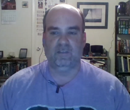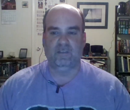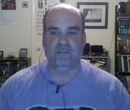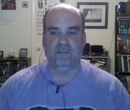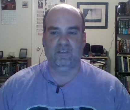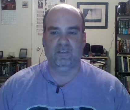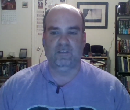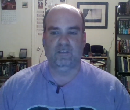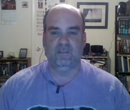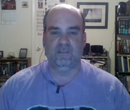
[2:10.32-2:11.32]

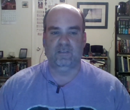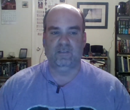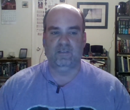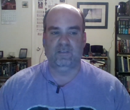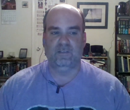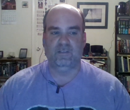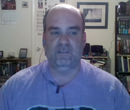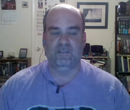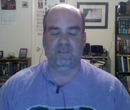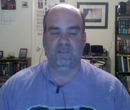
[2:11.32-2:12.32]

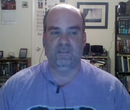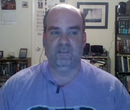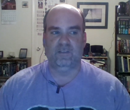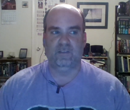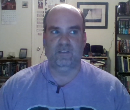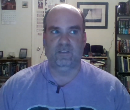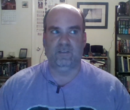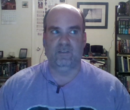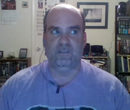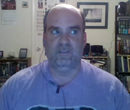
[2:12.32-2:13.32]

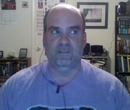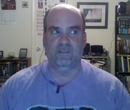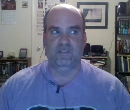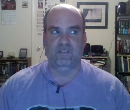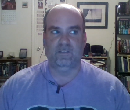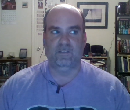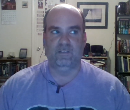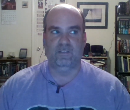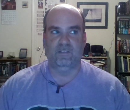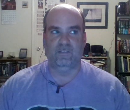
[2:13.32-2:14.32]

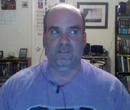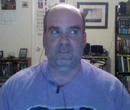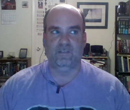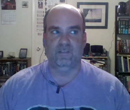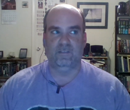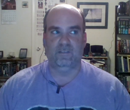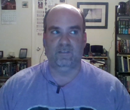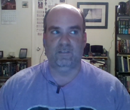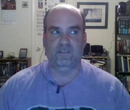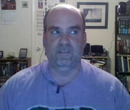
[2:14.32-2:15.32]

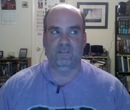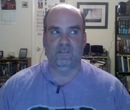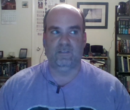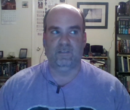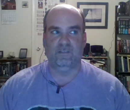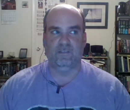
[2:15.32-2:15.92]
Nobody speaks.